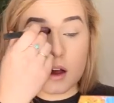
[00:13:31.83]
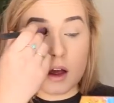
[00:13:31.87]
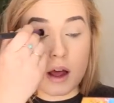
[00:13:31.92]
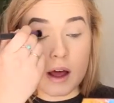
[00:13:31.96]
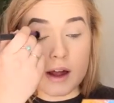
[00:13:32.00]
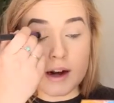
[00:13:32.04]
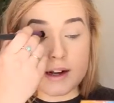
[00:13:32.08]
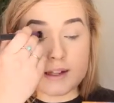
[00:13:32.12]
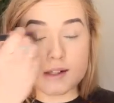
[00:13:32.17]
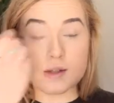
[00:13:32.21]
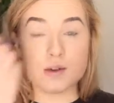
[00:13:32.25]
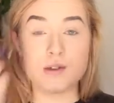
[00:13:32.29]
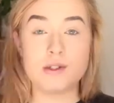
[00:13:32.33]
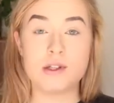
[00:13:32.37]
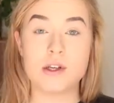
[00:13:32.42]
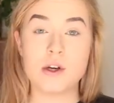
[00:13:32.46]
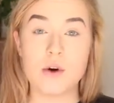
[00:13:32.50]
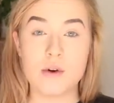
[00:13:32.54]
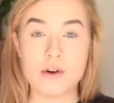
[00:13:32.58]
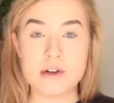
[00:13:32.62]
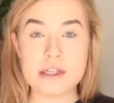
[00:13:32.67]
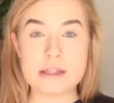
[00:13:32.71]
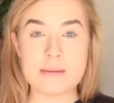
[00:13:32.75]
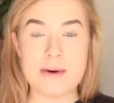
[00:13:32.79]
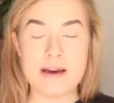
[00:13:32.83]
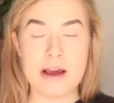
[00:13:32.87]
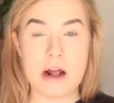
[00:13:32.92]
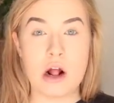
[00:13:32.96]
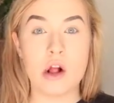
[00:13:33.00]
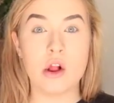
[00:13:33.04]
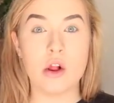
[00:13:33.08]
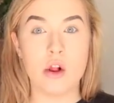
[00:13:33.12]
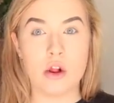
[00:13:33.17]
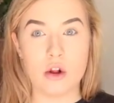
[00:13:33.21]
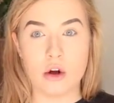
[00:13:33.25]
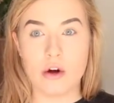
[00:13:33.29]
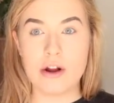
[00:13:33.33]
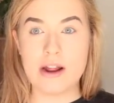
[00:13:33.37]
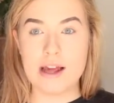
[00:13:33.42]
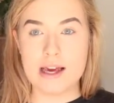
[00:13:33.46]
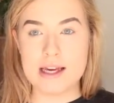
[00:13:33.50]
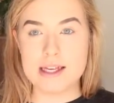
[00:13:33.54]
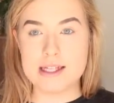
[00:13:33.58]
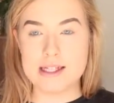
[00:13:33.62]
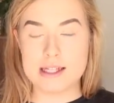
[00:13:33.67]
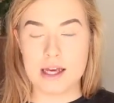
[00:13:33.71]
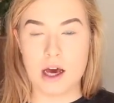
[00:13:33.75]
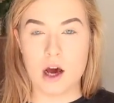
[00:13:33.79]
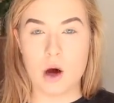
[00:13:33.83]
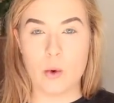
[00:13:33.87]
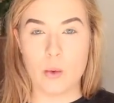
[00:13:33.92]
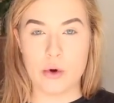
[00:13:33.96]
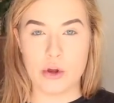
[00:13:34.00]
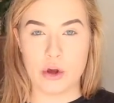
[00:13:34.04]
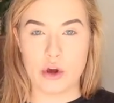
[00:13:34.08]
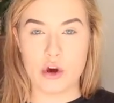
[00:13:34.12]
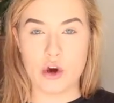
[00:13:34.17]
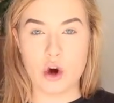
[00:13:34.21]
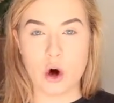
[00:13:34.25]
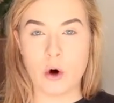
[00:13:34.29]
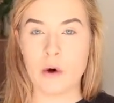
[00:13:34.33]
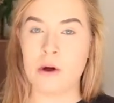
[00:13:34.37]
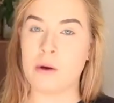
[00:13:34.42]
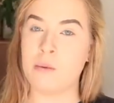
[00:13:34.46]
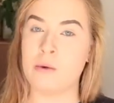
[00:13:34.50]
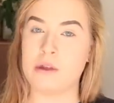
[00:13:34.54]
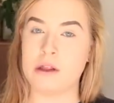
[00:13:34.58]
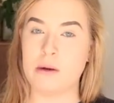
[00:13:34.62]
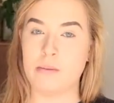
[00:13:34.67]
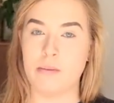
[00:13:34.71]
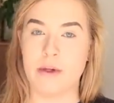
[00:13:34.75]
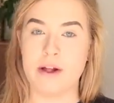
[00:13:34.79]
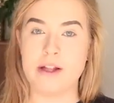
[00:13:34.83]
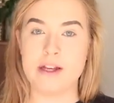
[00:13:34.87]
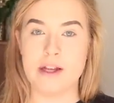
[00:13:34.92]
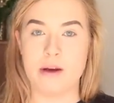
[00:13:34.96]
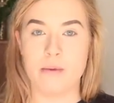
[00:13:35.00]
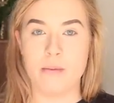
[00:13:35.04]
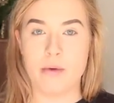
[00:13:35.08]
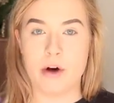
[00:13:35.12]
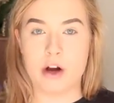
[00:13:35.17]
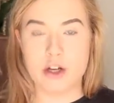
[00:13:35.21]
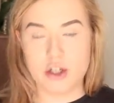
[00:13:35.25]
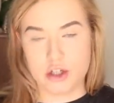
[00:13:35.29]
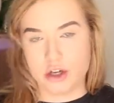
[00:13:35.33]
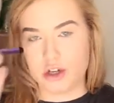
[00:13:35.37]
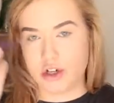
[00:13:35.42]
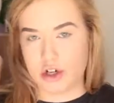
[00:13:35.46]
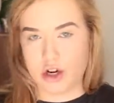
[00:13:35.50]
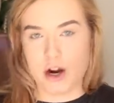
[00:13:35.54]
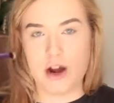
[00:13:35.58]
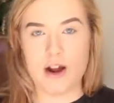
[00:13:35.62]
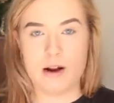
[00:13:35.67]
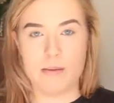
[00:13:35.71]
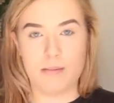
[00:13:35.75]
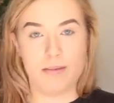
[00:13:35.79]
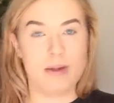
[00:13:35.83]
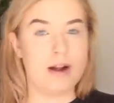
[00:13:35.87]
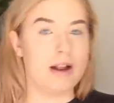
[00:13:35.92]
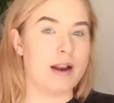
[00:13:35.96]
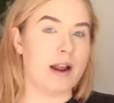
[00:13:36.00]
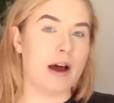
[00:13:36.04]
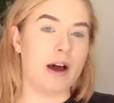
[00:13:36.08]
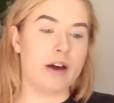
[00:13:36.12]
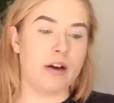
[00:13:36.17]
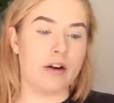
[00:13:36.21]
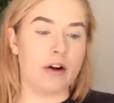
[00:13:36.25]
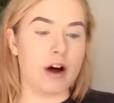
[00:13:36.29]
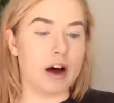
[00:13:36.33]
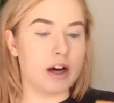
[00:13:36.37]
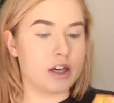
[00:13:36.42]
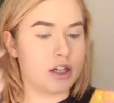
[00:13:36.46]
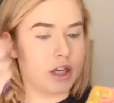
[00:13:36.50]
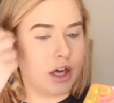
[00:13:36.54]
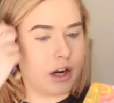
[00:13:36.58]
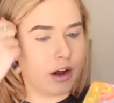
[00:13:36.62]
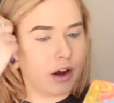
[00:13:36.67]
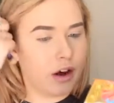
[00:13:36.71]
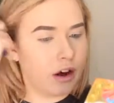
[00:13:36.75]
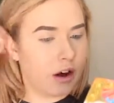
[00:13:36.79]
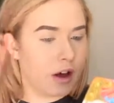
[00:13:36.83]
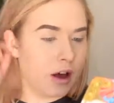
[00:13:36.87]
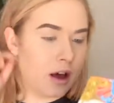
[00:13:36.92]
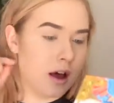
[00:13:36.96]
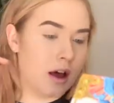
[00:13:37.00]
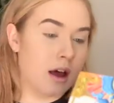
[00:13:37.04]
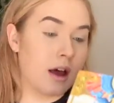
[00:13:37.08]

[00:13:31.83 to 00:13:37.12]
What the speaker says: And it's also going to make it a lot easier when you go in with a blending brush and you're trying to blend out your eyeshadow.